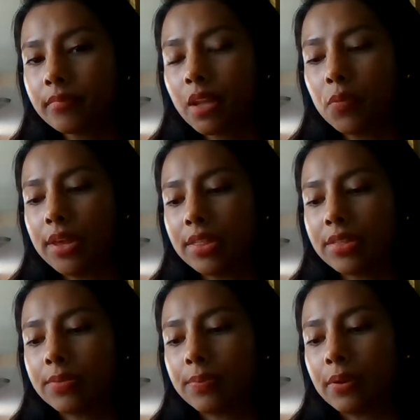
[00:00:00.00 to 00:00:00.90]
with
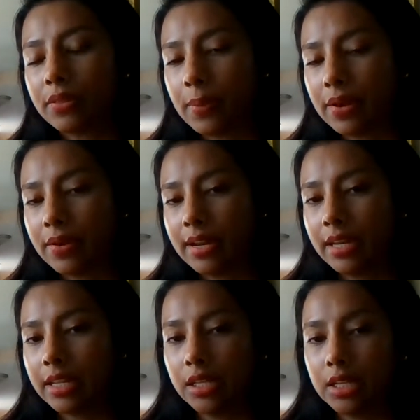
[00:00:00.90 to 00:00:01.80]
both the parent
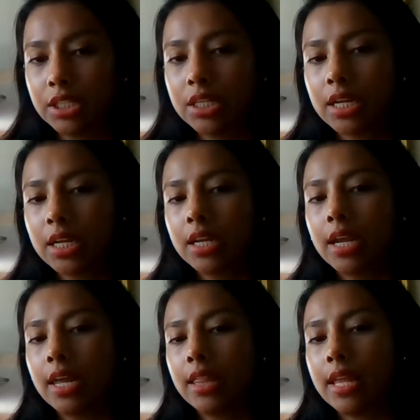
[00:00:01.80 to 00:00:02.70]
and clinician,
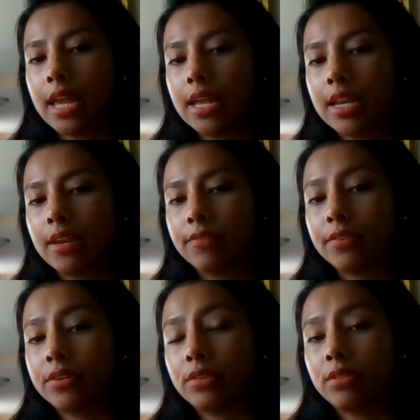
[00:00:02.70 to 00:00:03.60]
and then
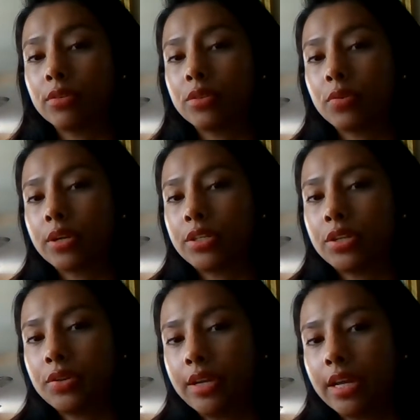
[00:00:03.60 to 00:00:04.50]
for those who are
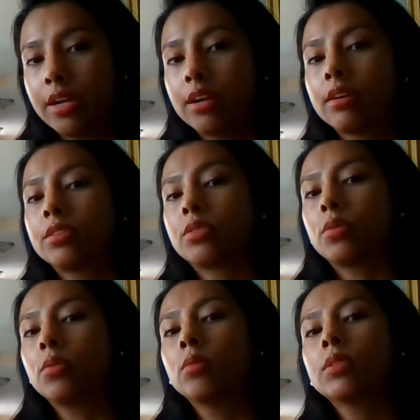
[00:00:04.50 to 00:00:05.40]
2 years
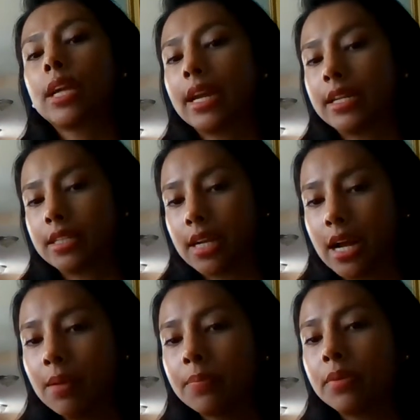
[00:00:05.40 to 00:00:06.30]
old and
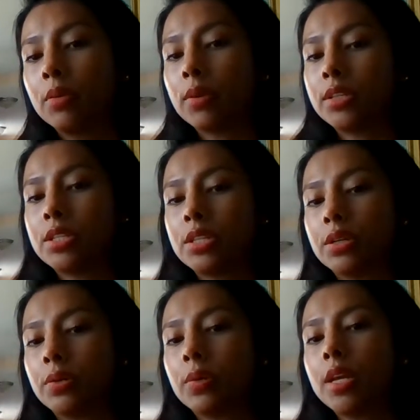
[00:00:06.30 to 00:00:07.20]
up, you want
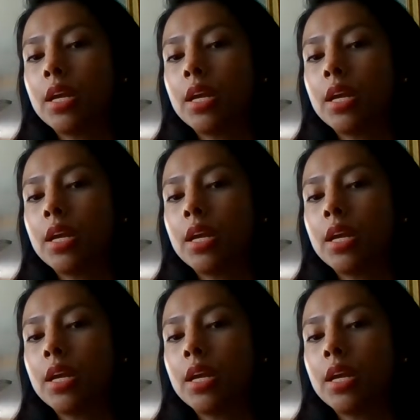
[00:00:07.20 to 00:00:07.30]
to